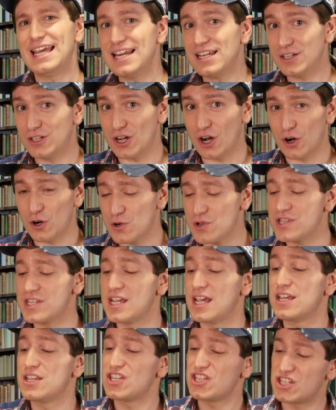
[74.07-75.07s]
It goes
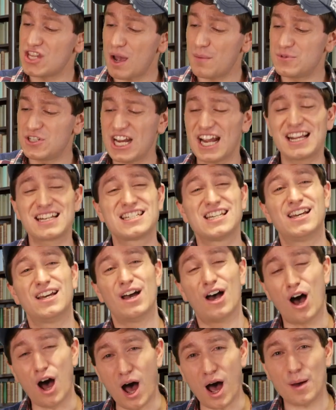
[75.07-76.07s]
subject,
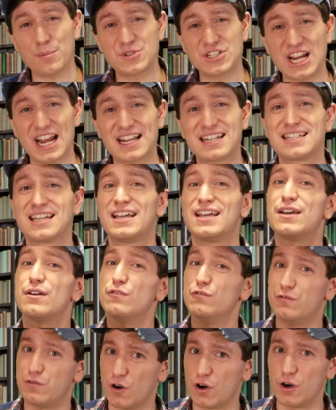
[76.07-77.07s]
object,
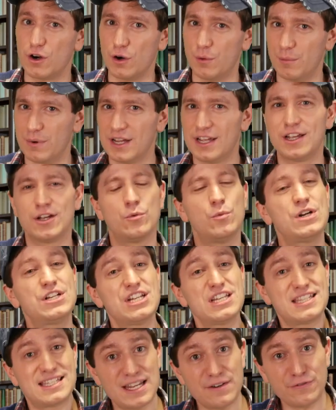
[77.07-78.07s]
verb, which
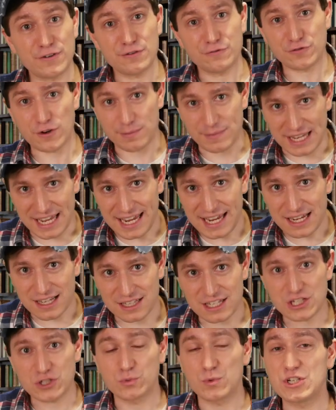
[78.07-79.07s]
is different from
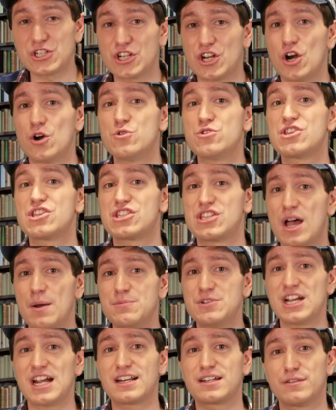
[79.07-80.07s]
English, which goes
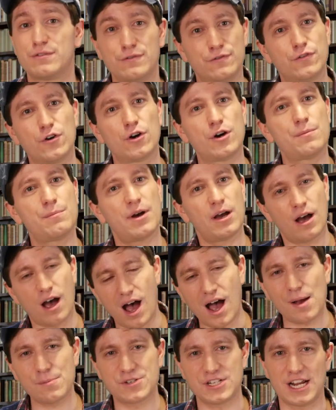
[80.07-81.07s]
subject, verb,
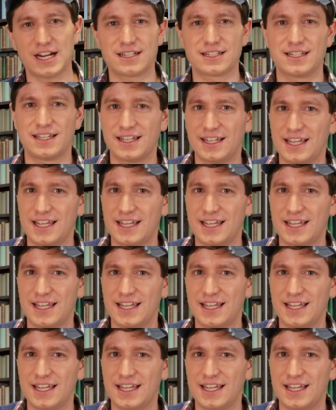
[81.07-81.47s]
object.